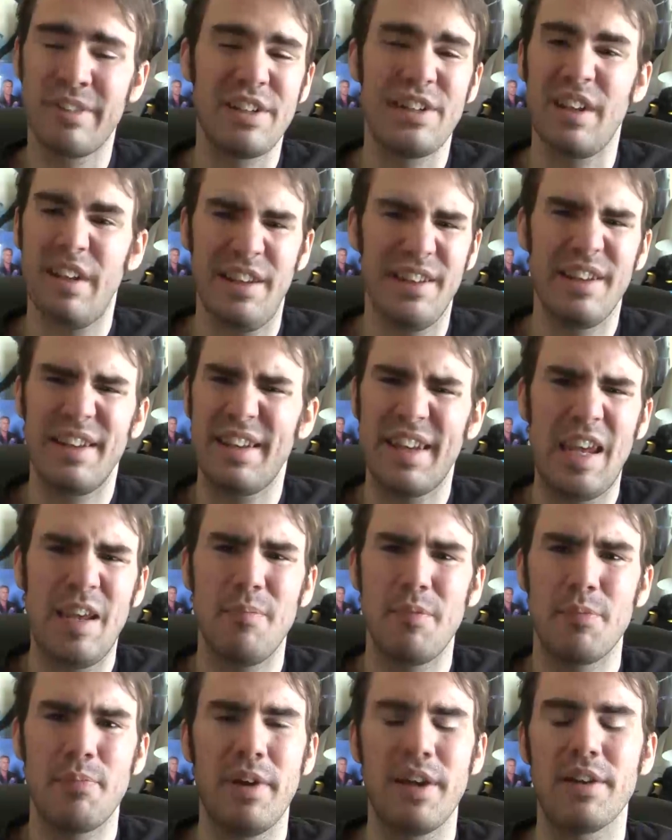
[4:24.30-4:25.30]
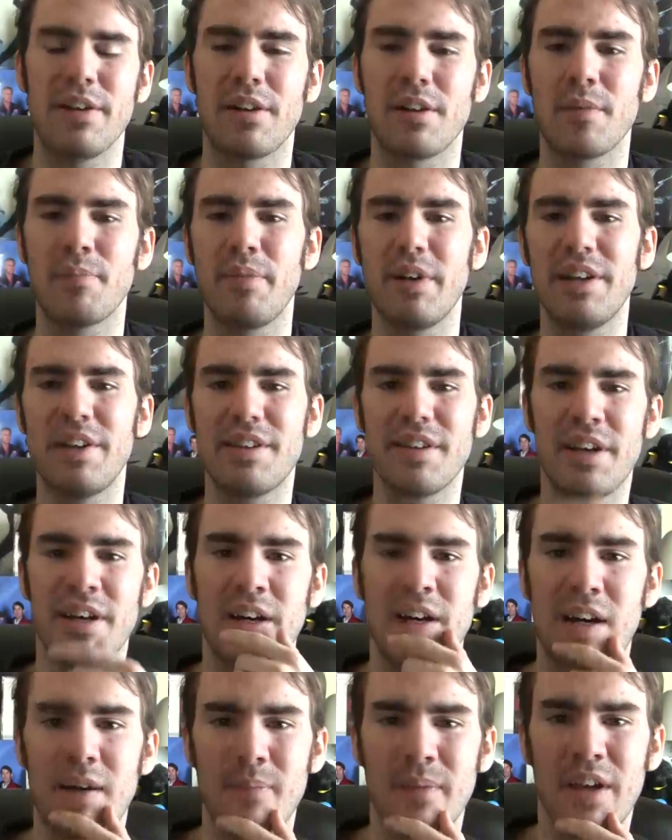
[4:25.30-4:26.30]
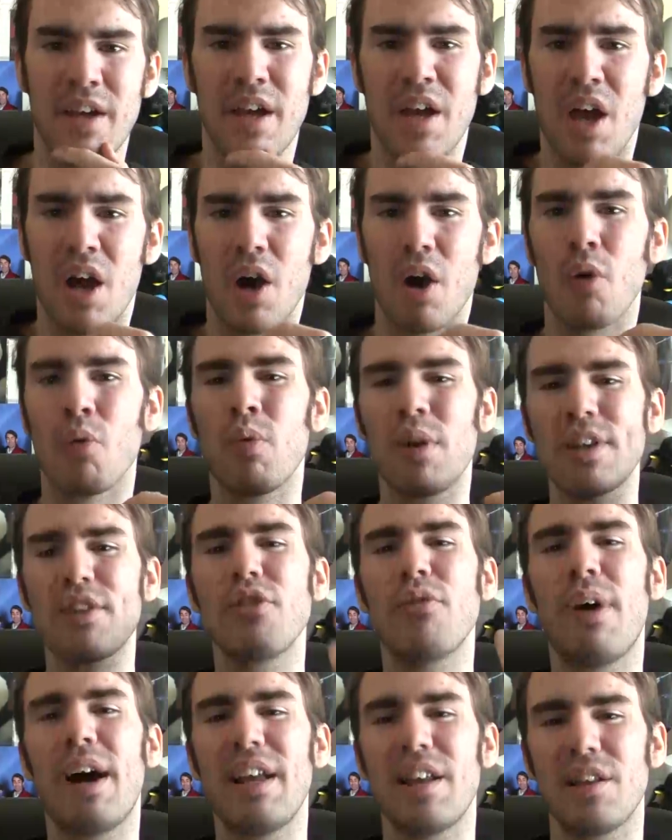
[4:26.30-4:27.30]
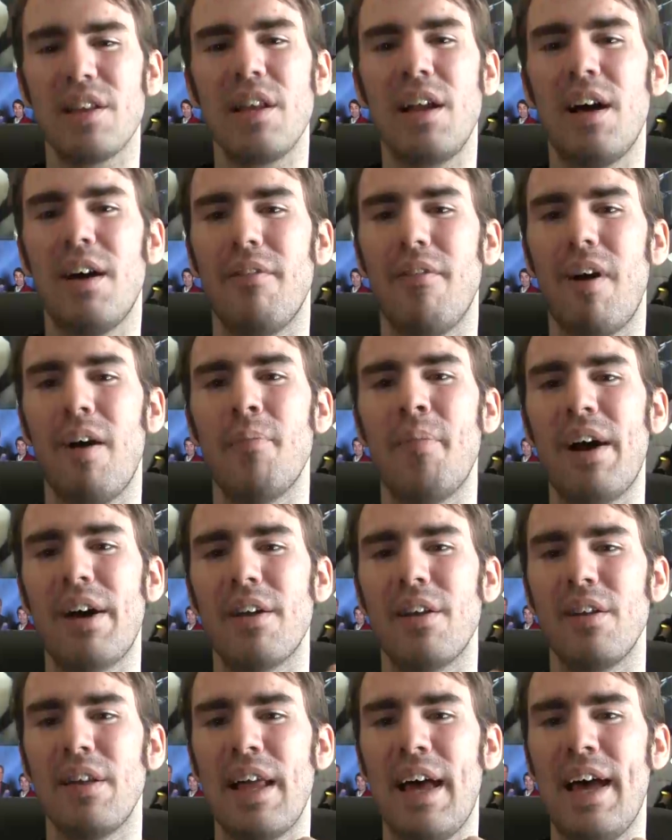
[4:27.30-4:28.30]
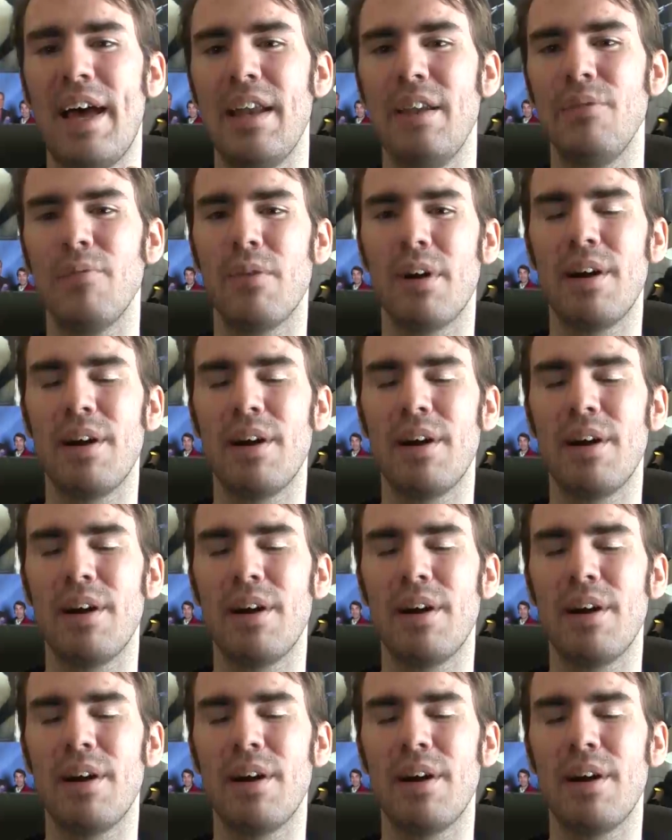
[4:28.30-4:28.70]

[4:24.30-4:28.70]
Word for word: Genesis game's better. But what do I love about Aladdin?